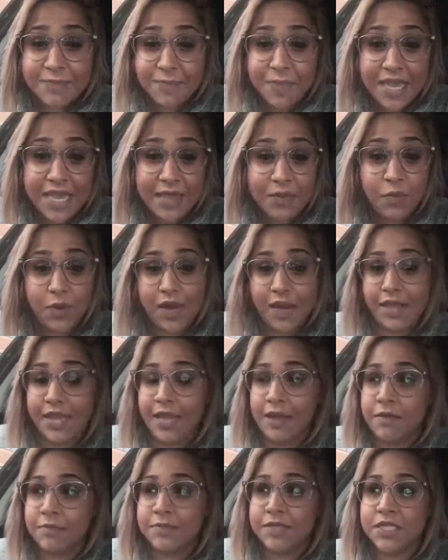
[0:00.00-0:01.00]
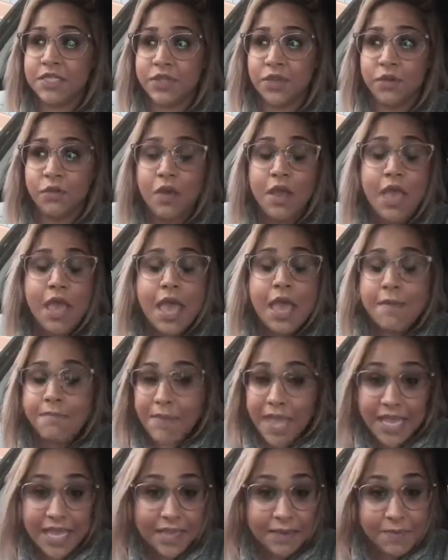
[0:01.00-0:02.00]
to be when it comes to
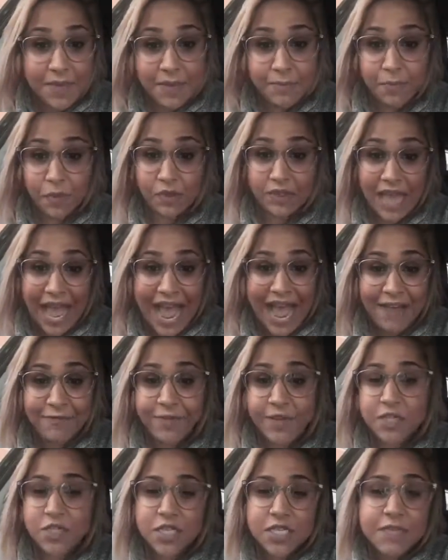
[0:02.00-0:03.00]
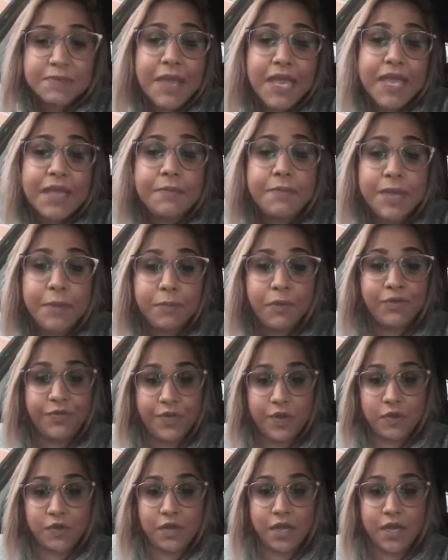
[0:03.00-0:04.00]
making people laugh and just making people
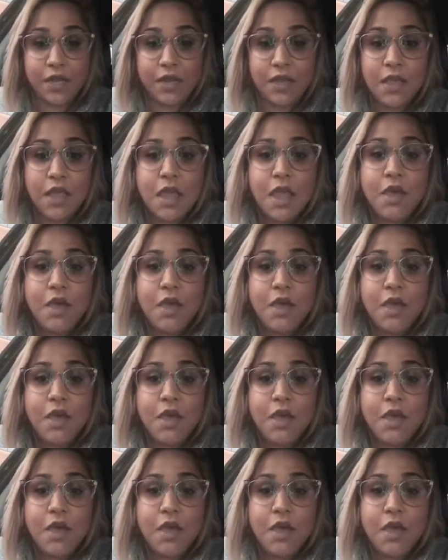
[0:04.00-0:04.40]
feel good.